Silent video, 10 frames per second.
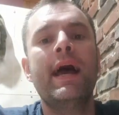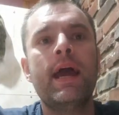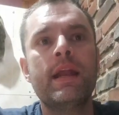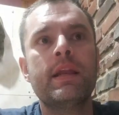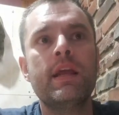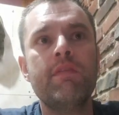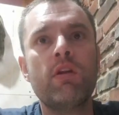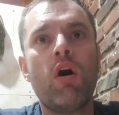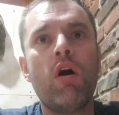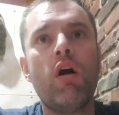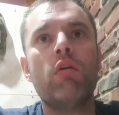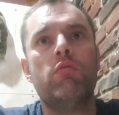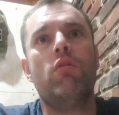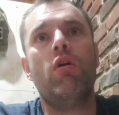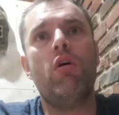and even
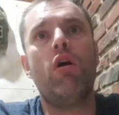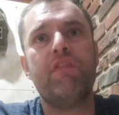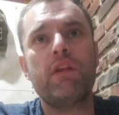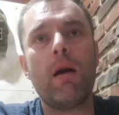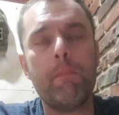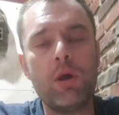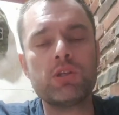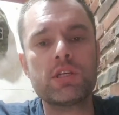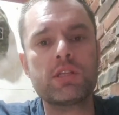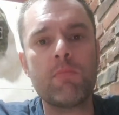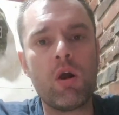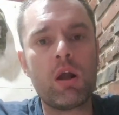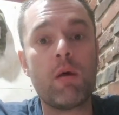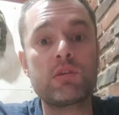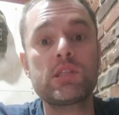after I purchased the
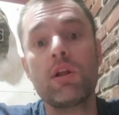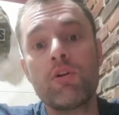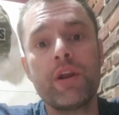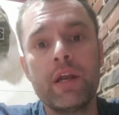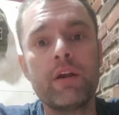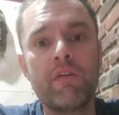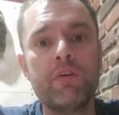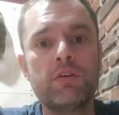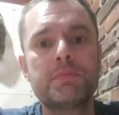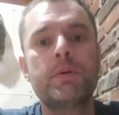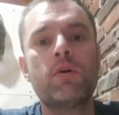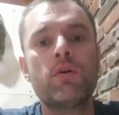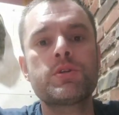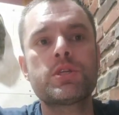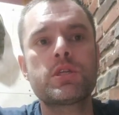marker, I was still reading reviews
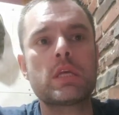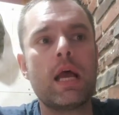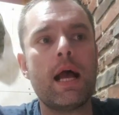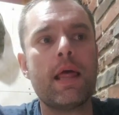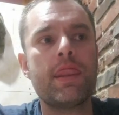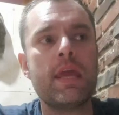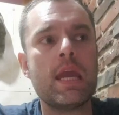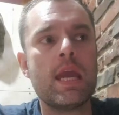because how